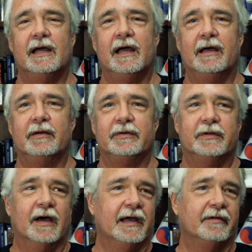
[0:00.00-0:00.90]
And
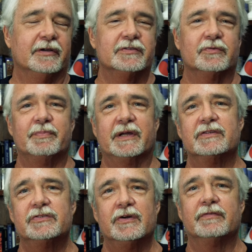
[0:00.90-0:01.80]
I had friends who were big
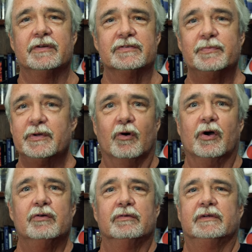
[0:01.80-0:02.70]
conservatives, and we'd all
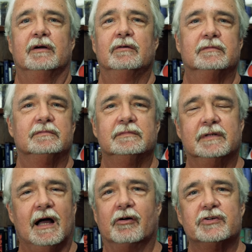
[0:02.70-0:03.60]
go to, you know,
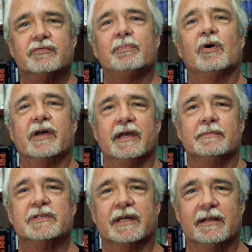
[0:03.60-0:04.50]
college football
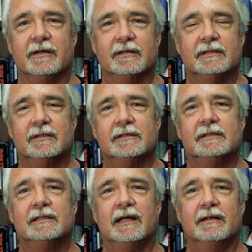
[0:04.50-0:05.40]
games together
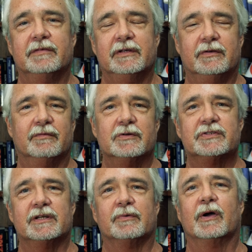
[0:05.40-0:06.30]
at the
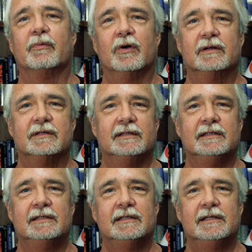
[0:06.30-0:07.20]
university where I worked.
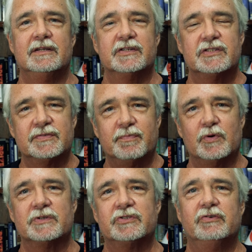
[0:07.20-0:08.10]

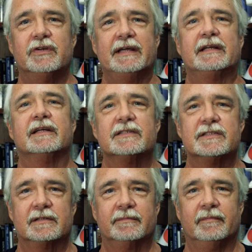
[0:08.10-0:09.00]
Sports united us.